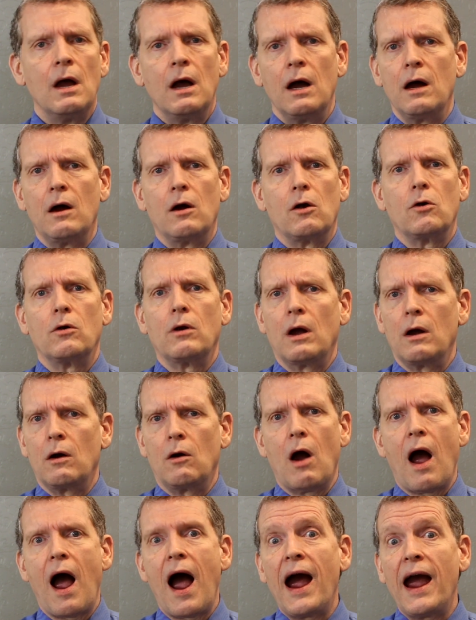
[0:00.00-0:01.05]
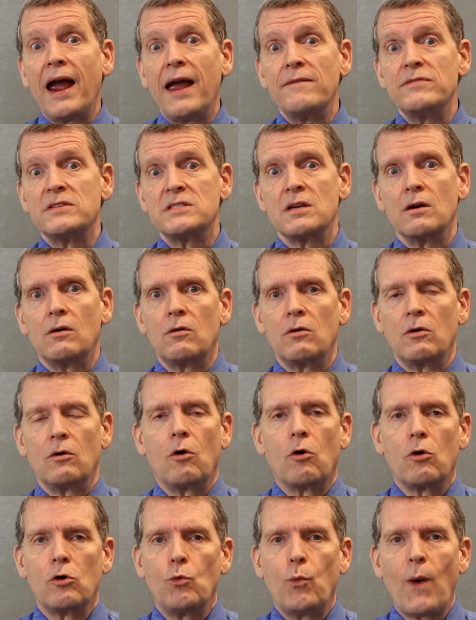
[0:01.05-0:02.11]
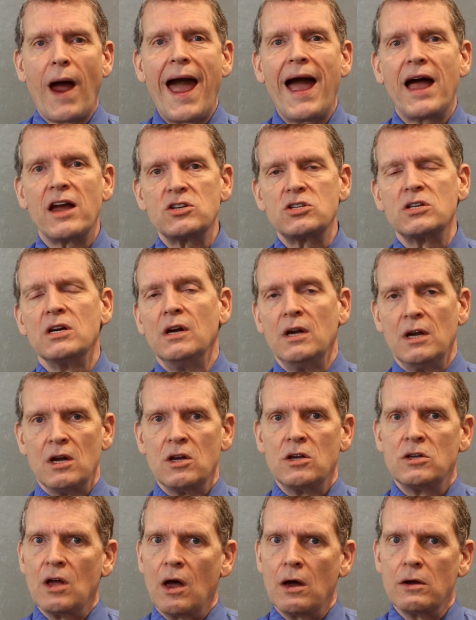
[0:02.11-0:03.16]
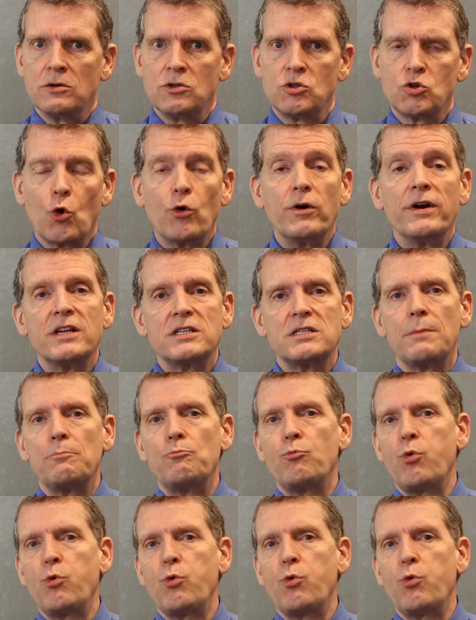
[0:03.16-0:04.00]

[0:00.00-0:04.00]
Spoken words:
hives or rash, shortness of